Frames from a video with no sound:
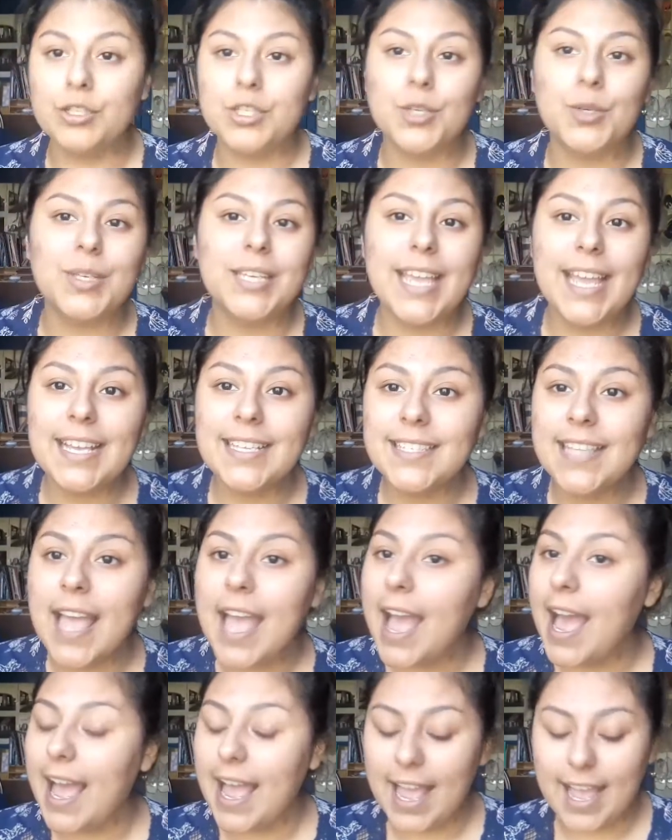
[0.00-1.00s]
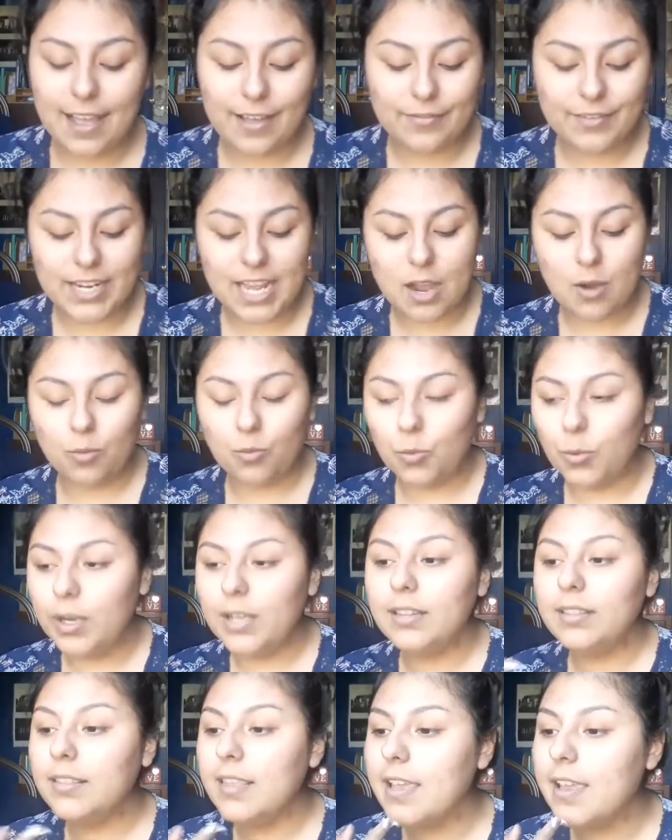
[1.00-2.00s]
So yes, I have not
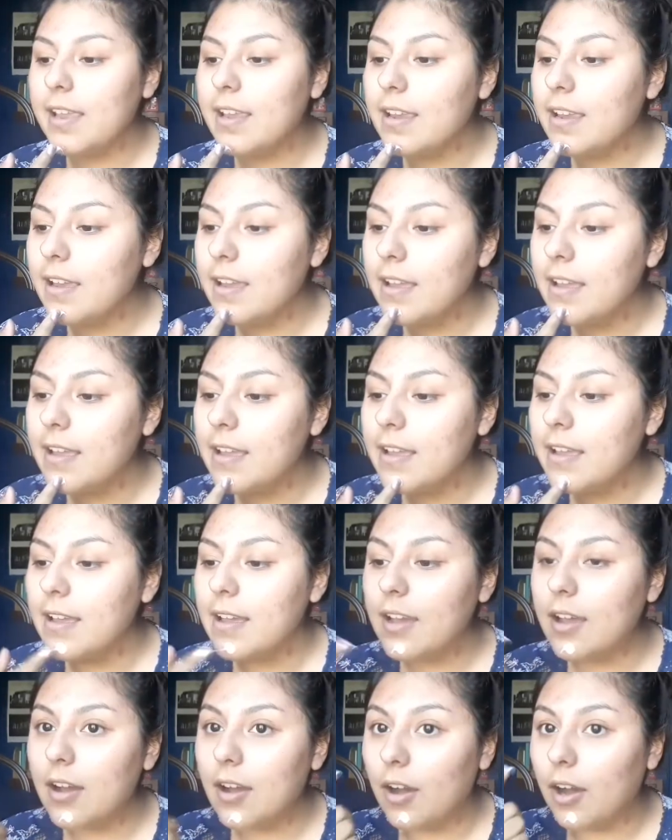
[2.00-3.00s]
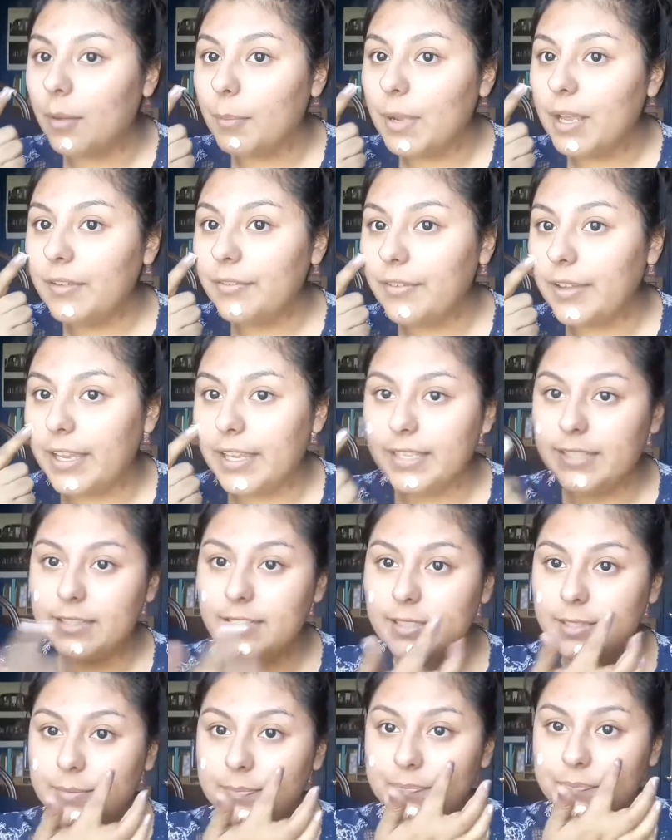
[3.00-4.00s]
one thing on my
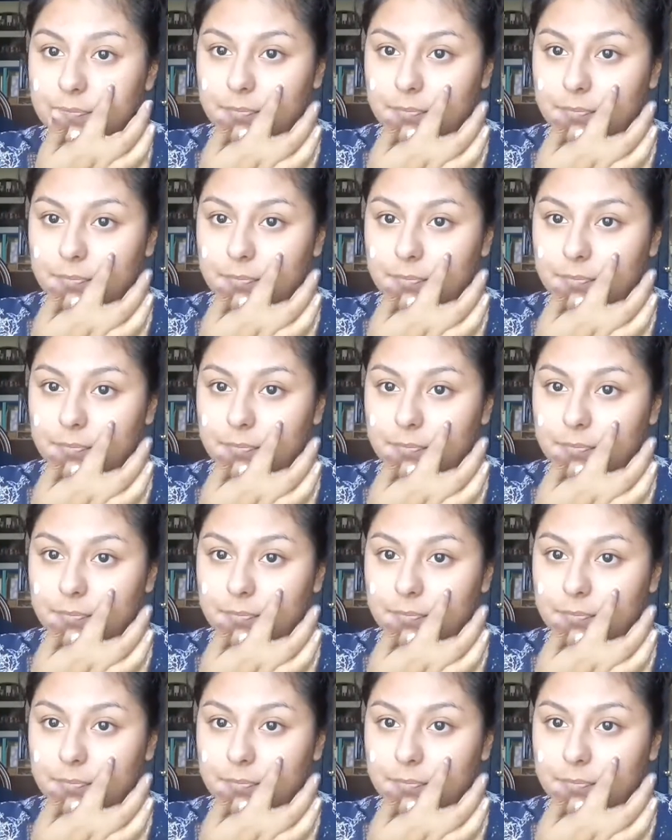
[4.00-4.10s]
face.